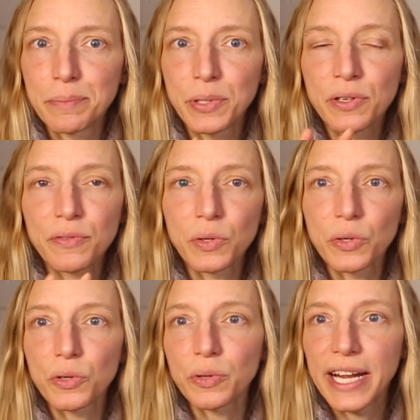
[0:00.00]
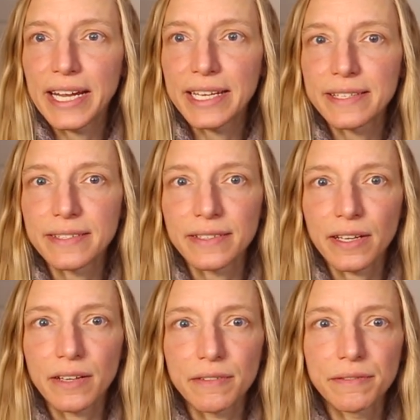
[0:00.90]
beautiful grays and
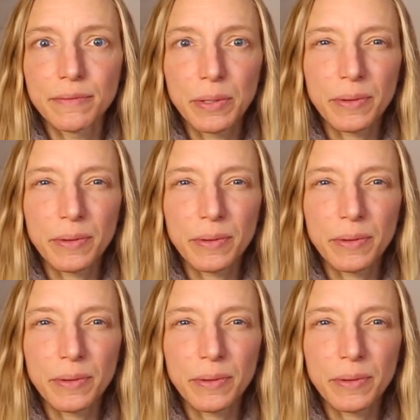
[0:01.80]
kind of